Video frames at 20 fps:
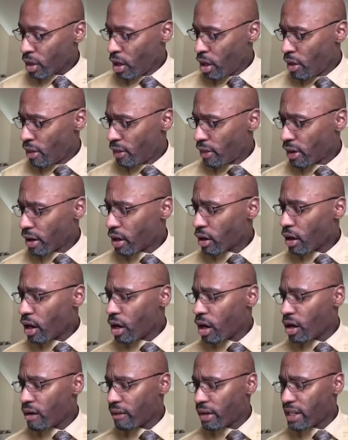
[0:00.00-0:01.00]

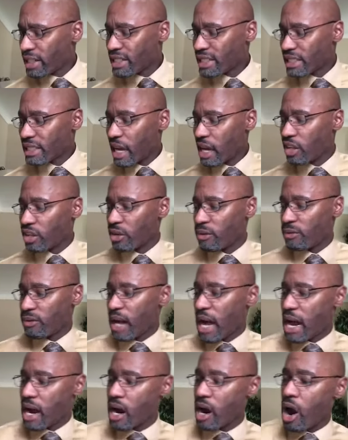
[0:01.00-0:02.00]
thereof, and it shall
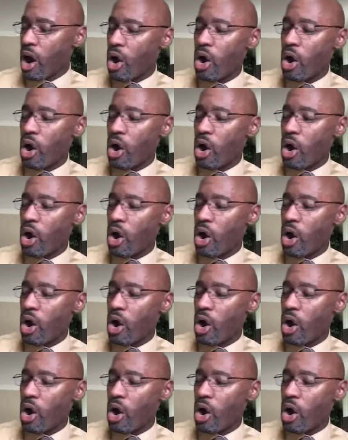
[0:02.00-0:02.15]
devour